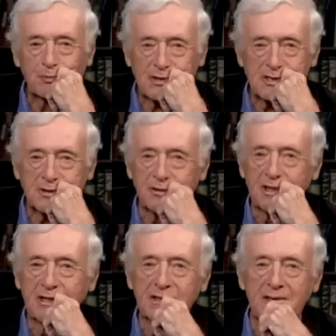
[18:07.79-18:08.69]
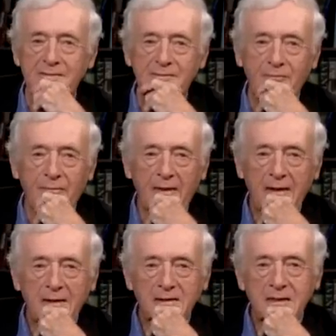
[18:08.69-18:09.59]
just tuning in,
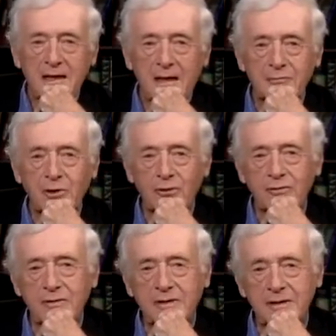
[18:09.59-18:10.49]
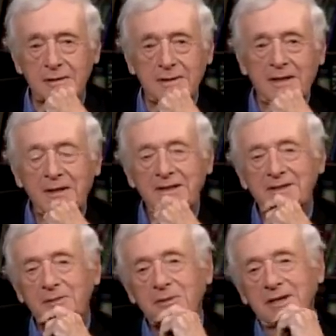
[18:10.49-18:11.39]
I'm talking with Tim
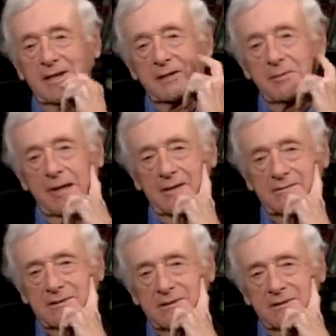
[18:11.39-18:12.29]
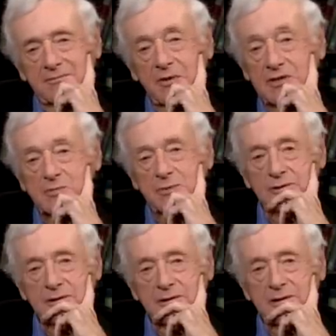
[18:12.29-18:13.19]
Ghianni about his
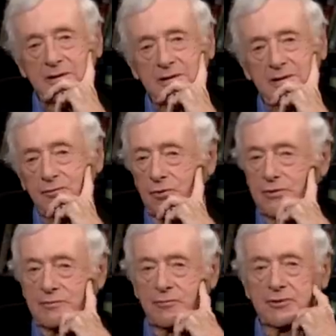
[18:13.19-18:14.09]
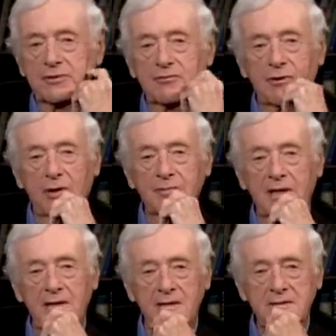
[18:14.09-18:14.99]
book. He wrote it with Rob
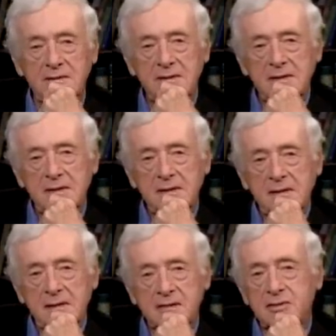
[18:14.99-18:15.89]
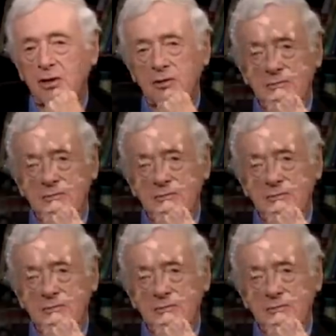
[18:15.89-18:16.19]
Dollar. It's called